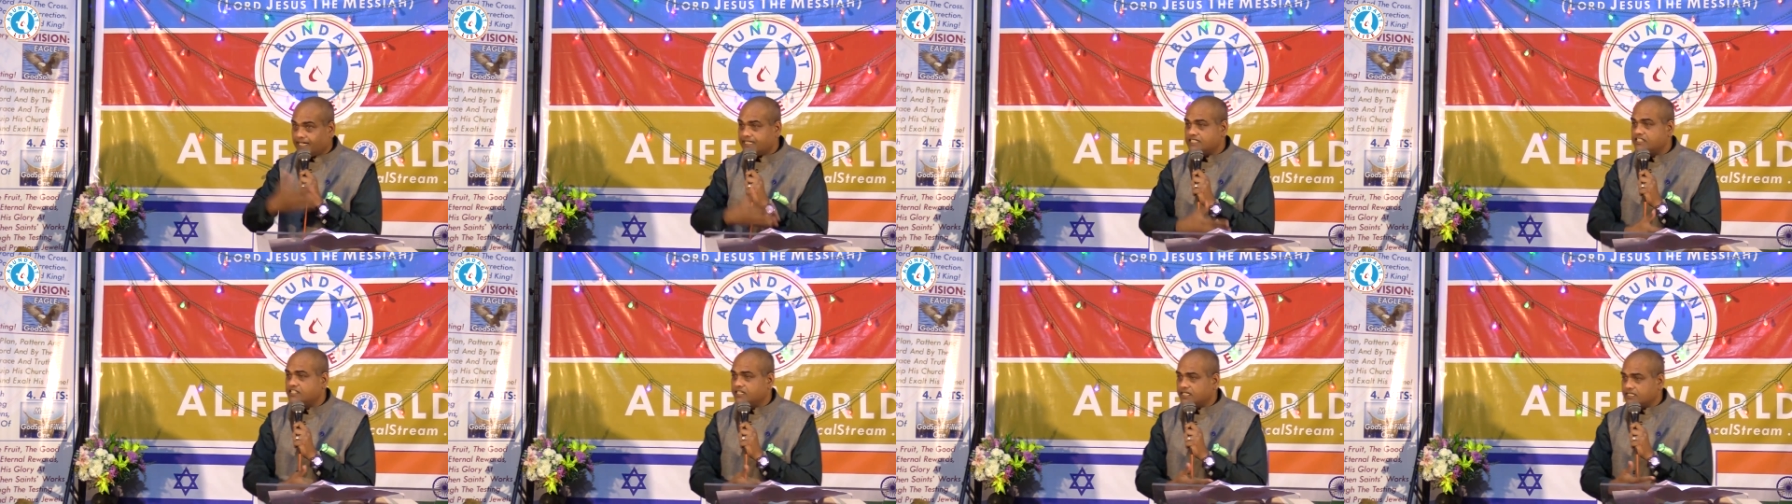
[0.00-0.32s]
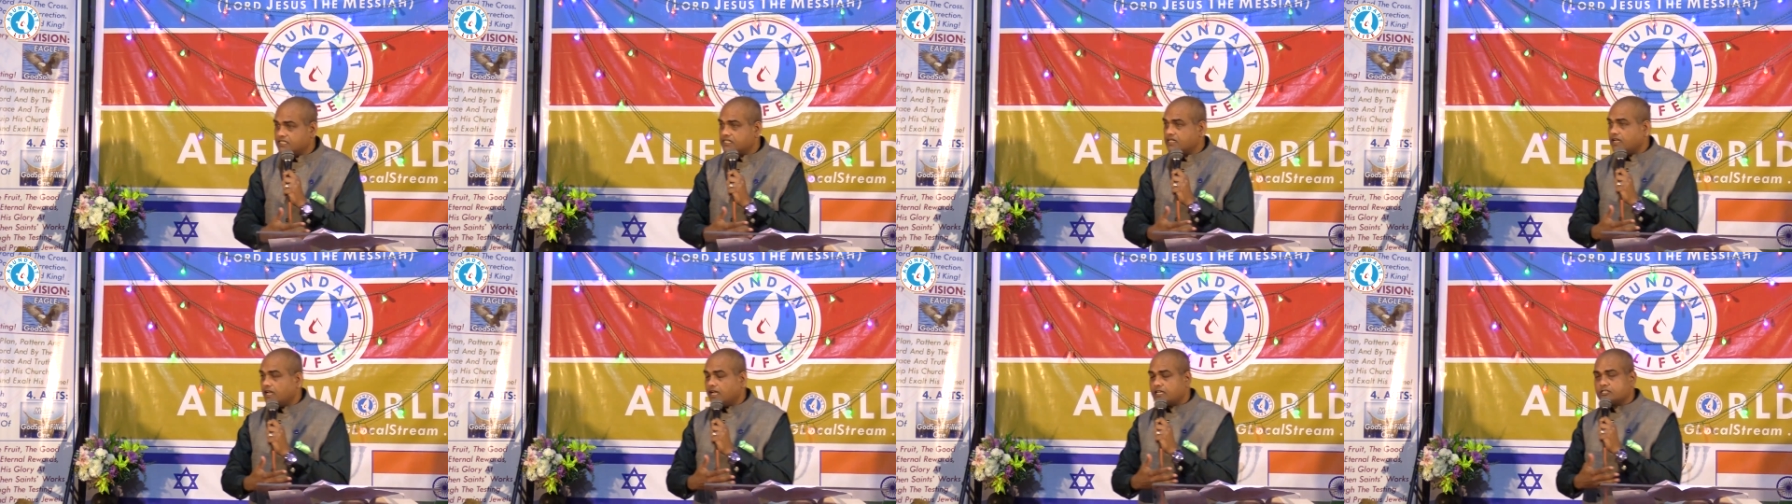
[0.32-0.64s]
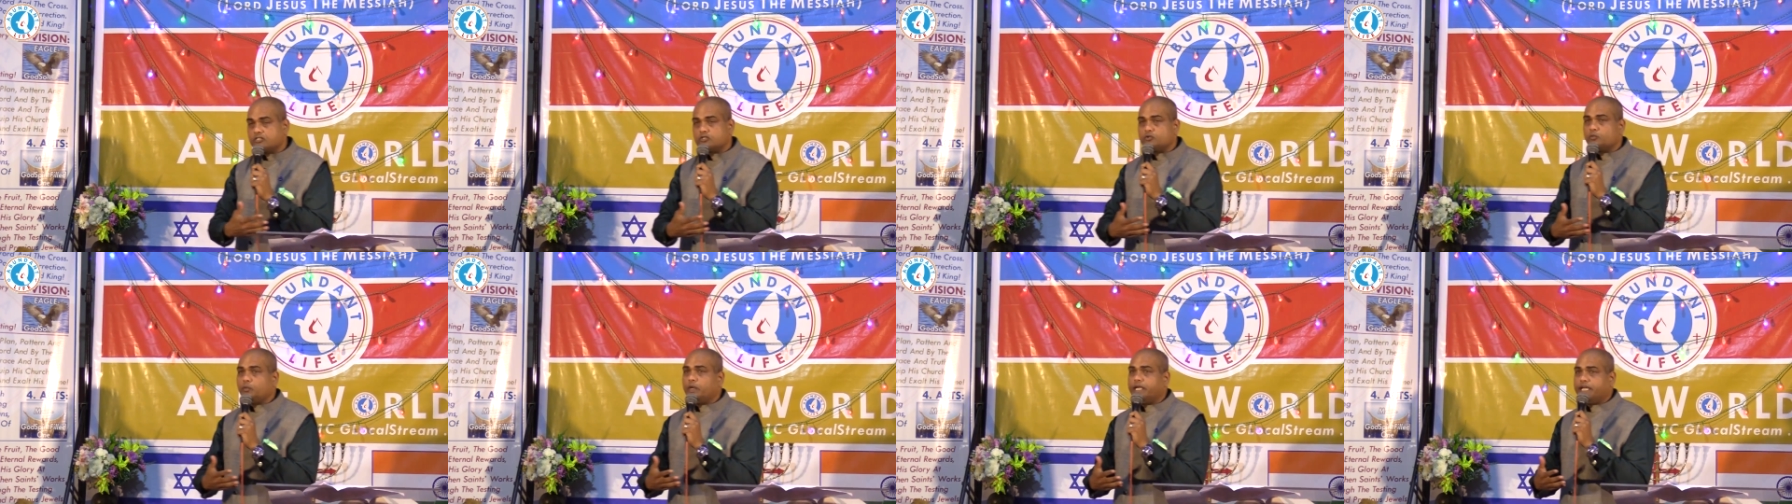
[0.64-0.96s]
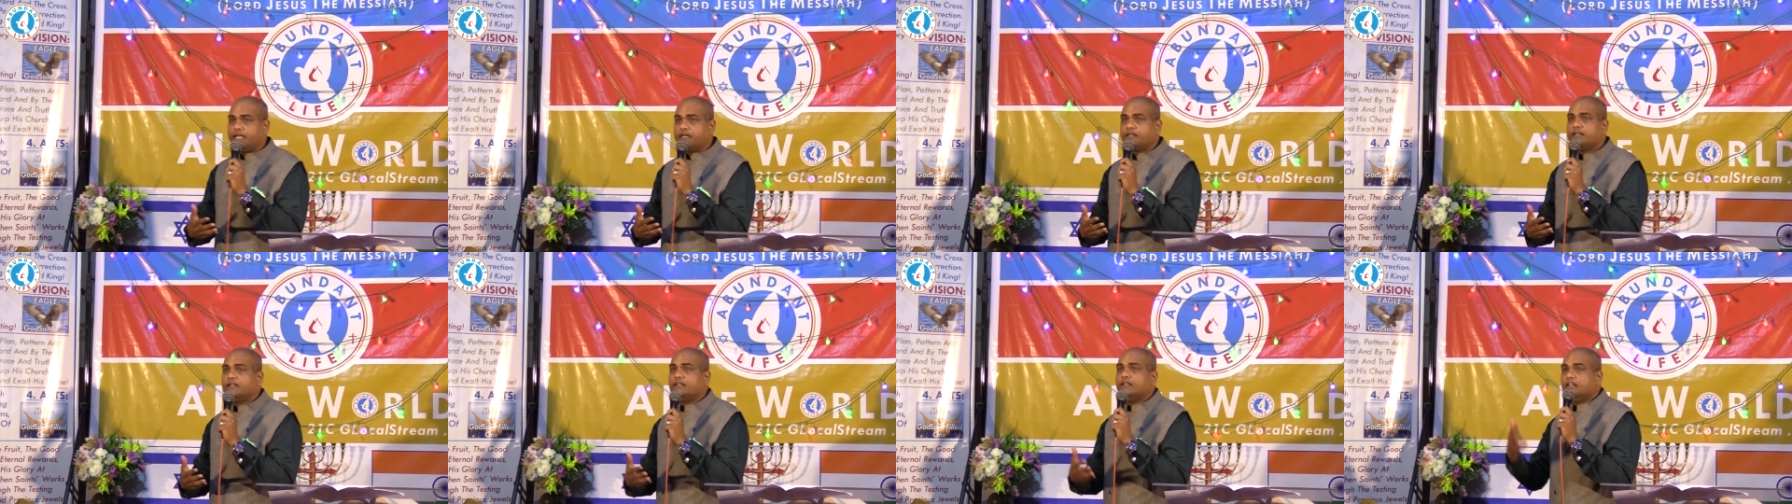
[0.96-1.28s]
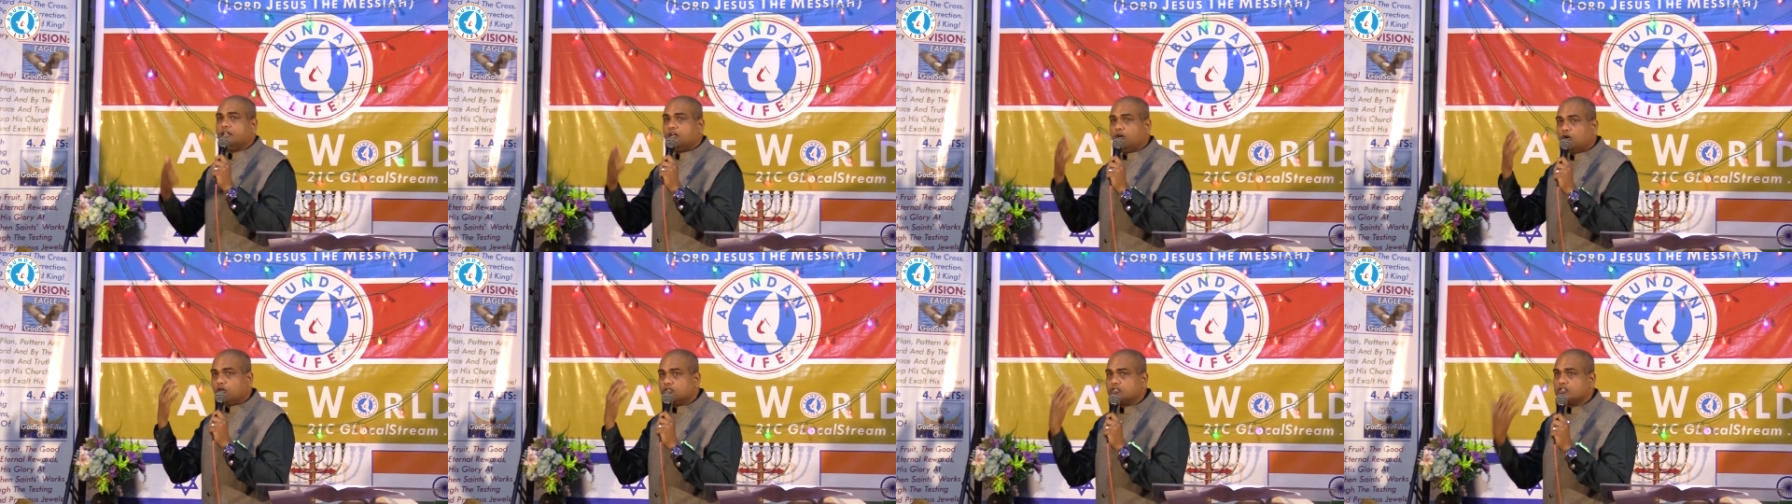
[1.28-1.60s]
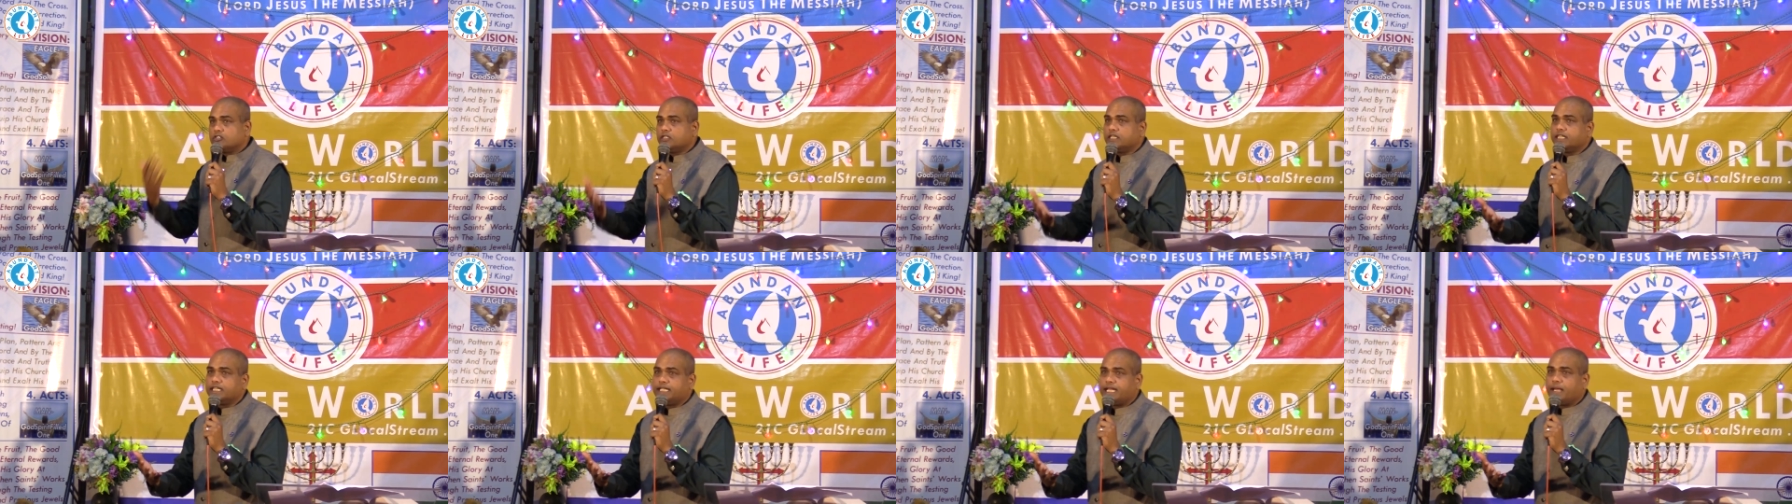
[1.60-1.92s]
that just last week. Goes
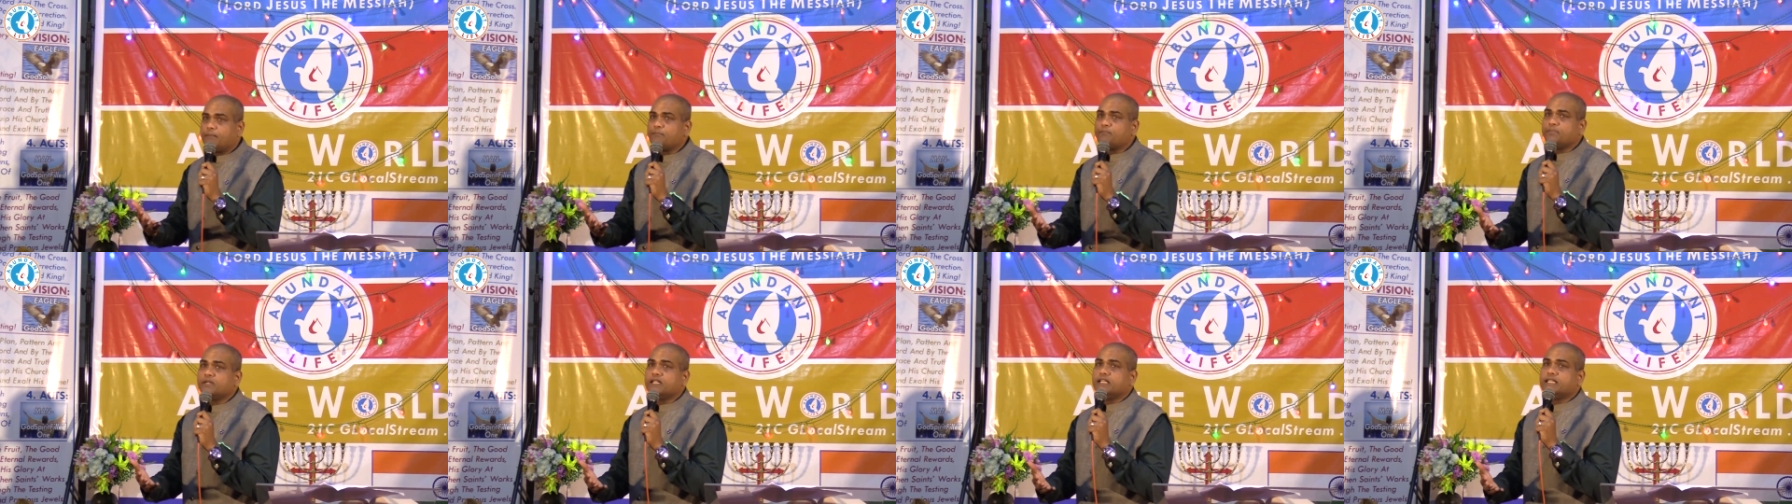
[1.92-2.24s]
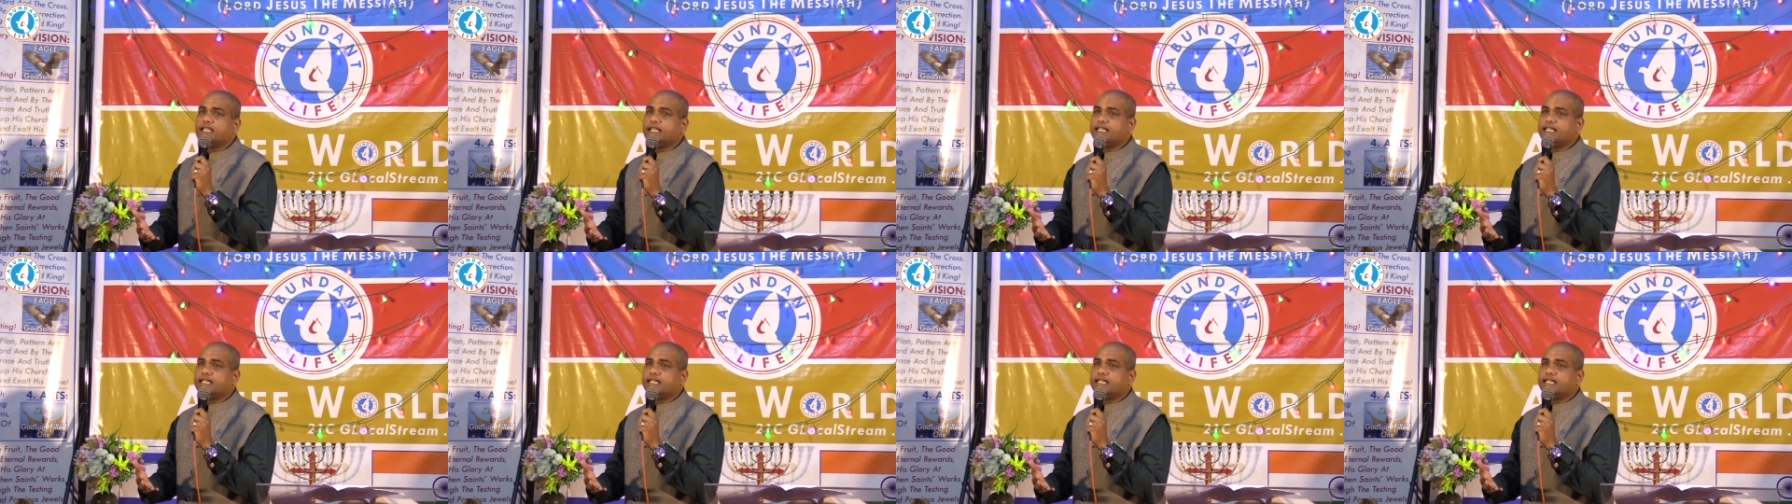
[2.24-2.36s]
into the temple,